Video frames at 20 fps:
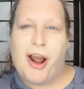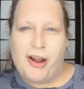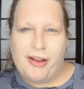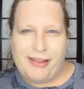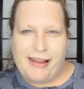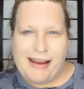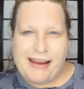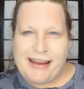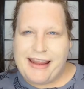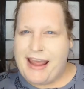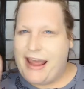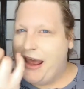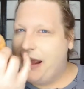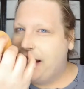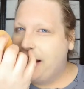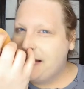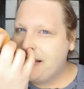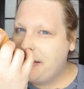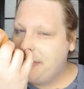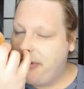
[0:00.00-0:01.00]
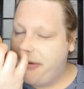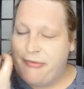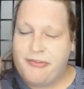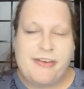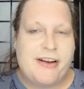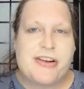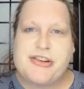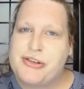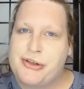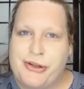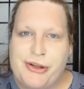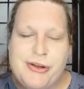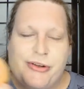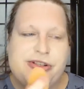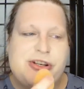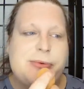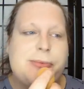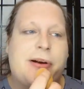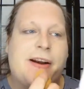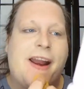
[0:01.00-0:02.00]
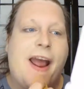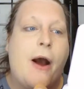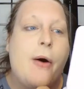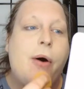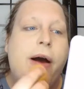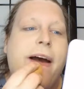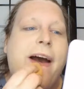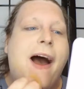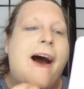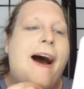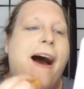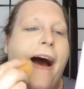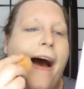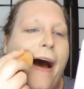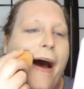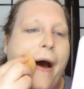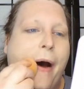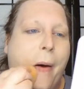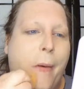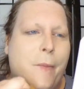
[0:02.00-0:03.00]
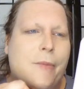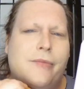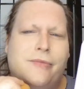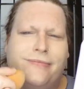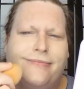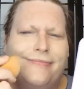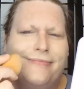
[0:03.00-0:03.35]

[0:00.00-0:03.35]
I'll link it because I'm a professional YouTuber now. I